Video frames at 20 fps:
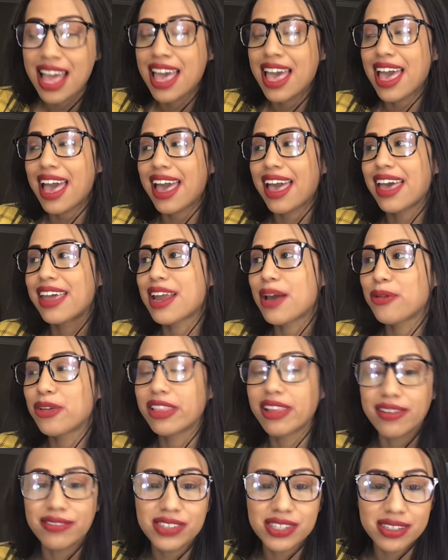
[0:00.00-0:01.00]
and I would
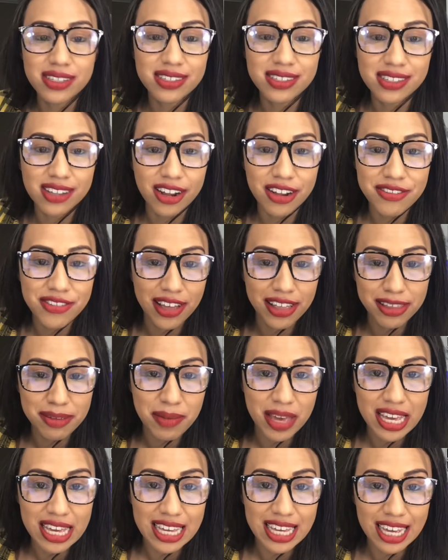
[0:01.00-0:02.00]
love to start finally
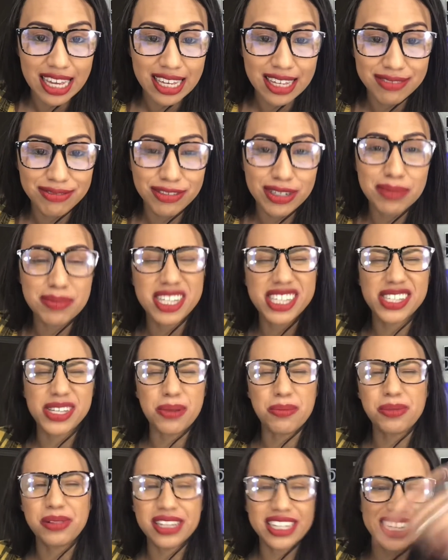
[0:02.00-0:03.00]
making income from it. So
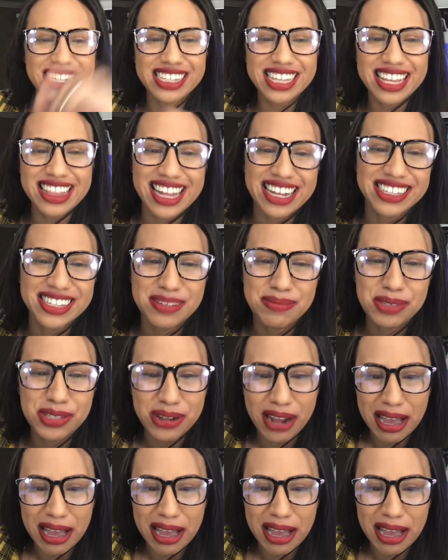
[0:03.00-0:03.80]
please hit that subscribe.